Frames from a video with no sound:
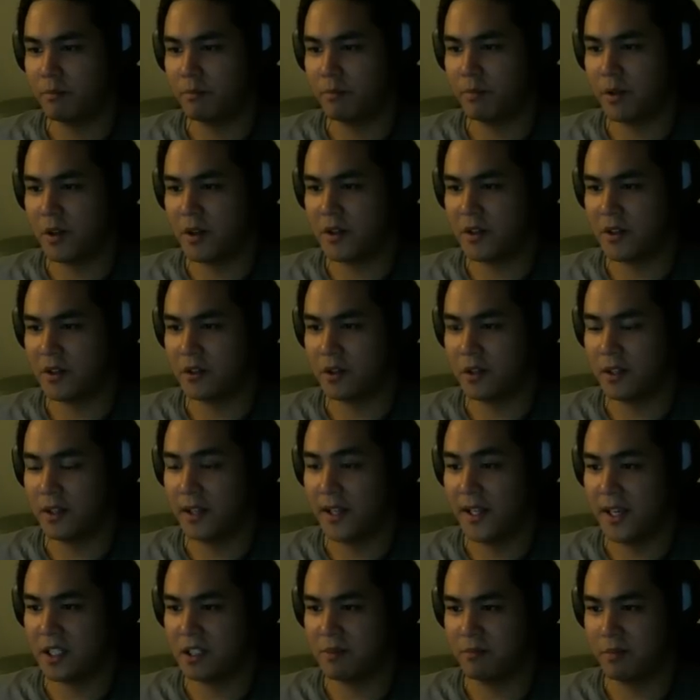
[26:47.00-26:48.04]
Both of her
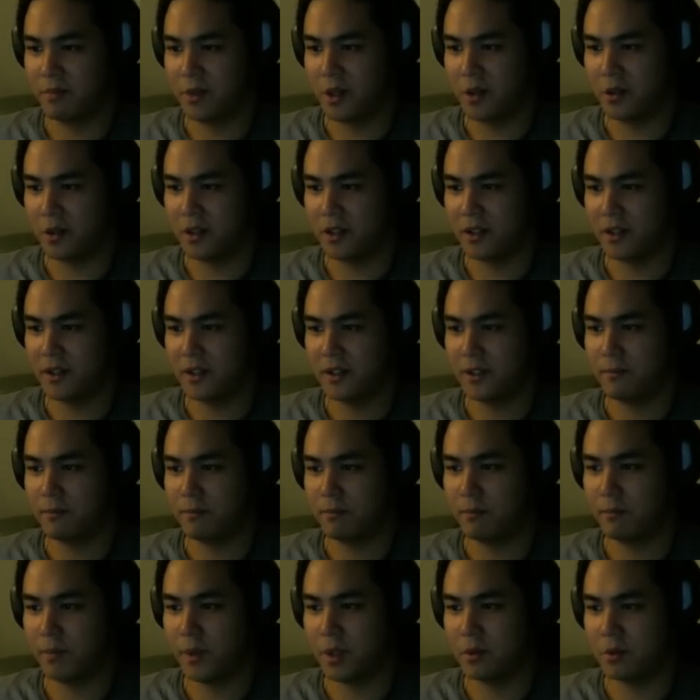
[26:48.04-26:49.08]
legs broke
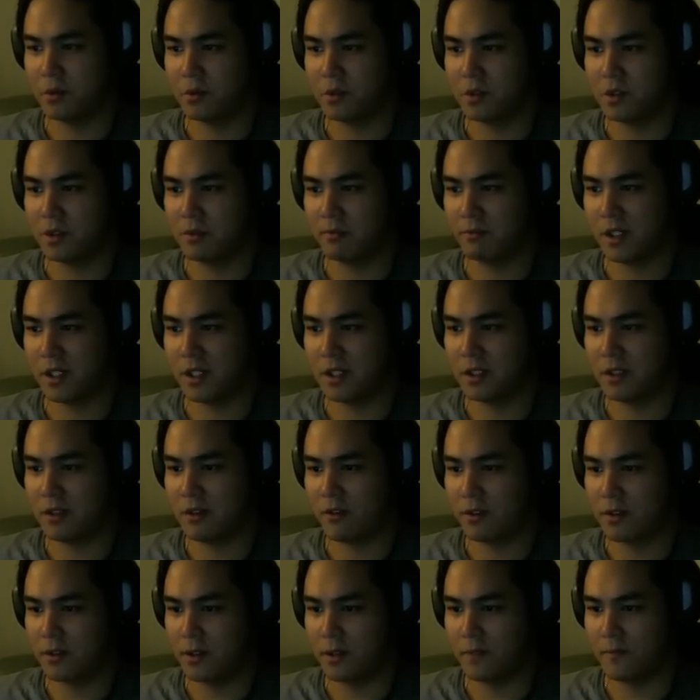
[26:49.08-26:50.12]
Bones
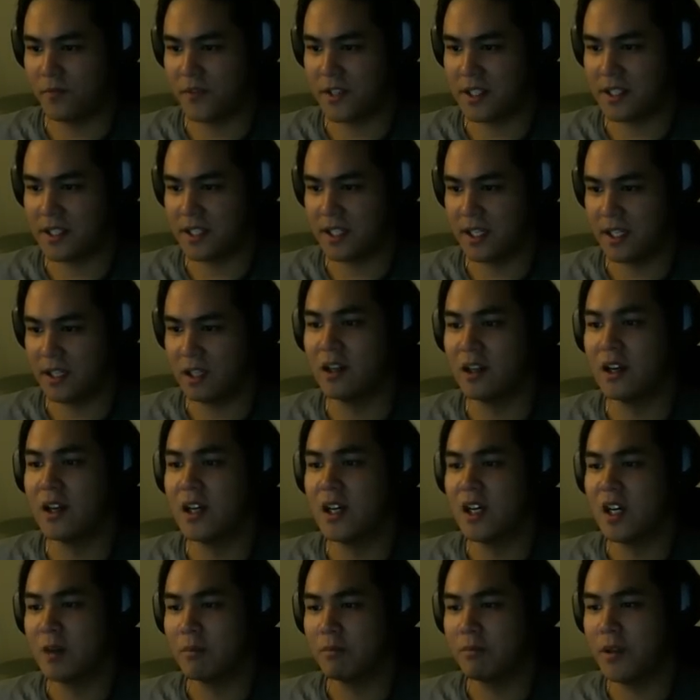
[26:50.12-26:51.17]
punched through the
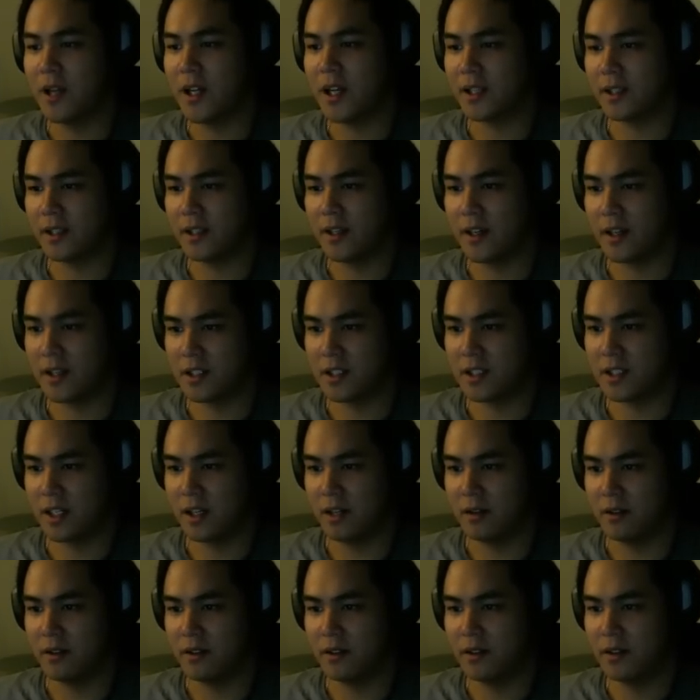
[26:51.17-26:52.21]
skin. Blood gushed
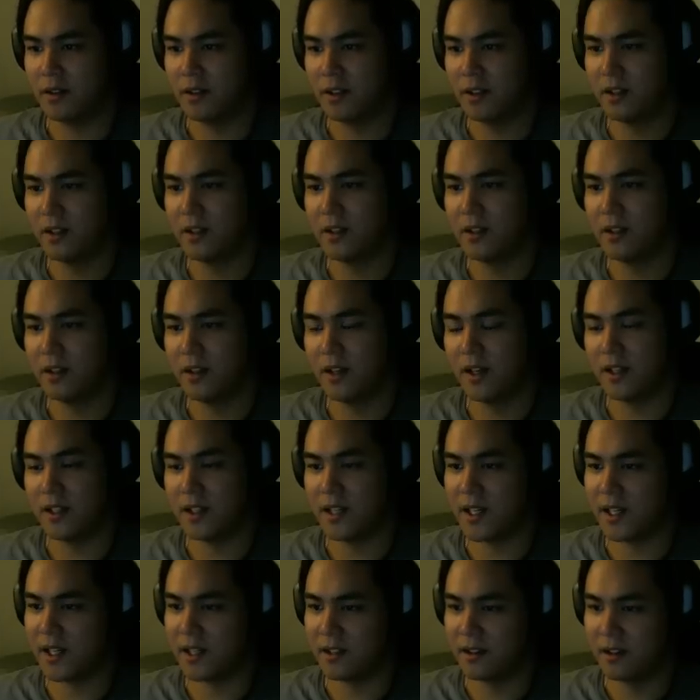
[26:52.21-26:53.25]
out. Hey,
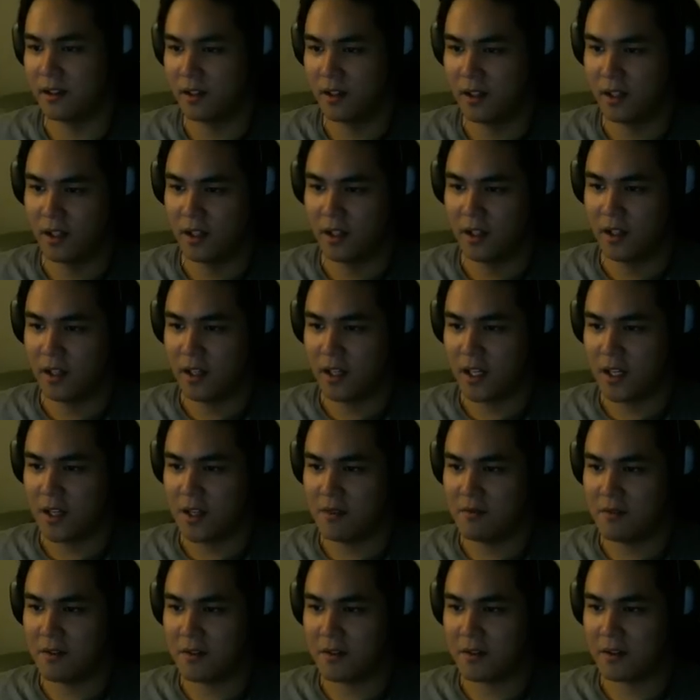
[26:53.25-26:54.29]
Nine. I
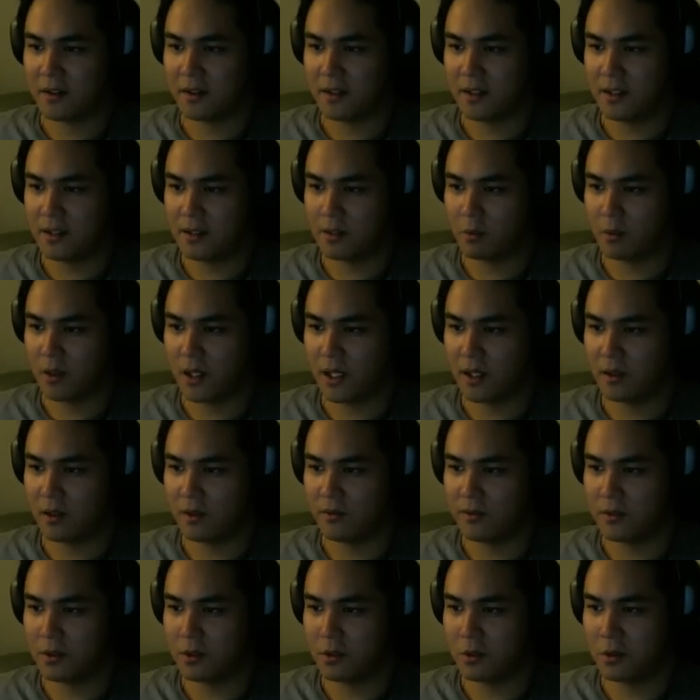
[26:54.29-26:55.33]
never thought this way
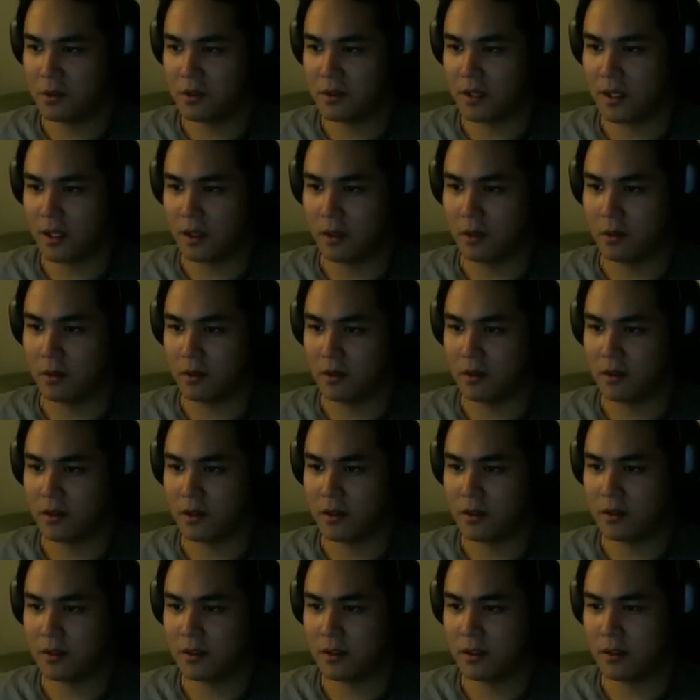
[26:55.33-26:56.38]
of suicide could
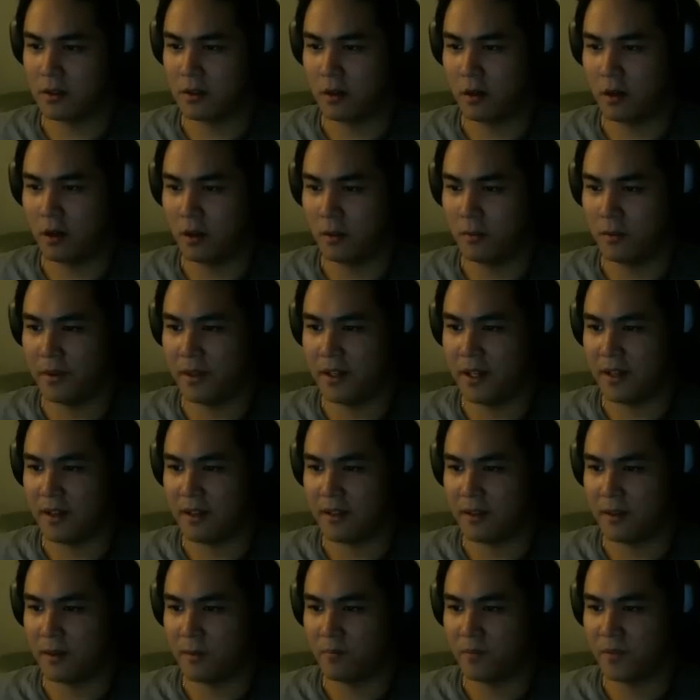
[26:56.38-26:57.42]
cause such a horrible
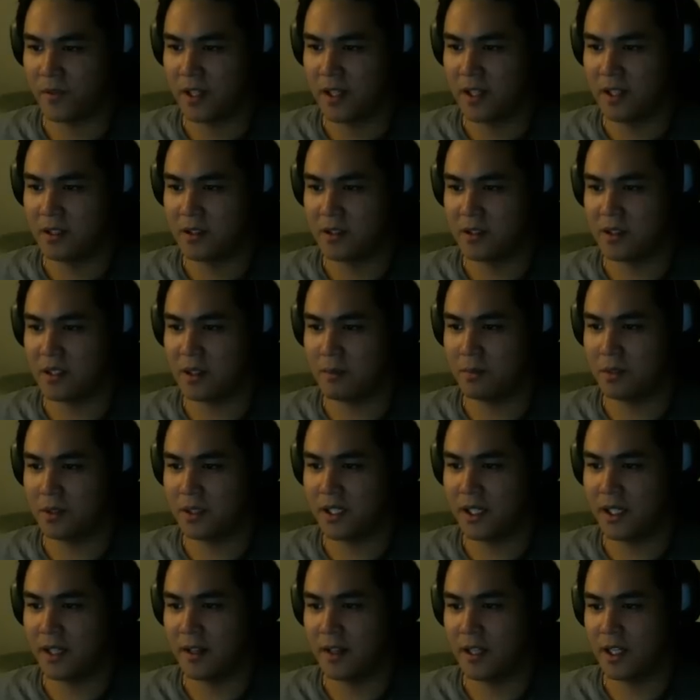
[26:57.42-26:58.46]
death. December
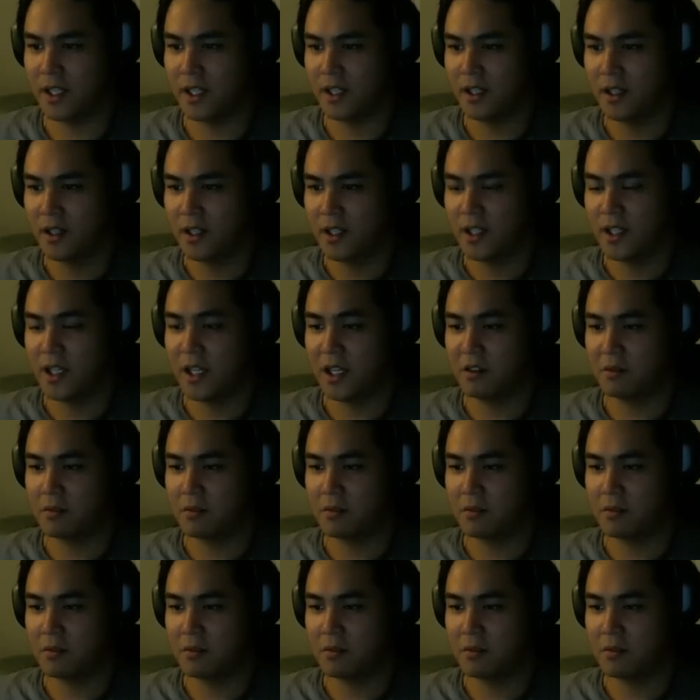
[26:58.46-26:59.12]
10th.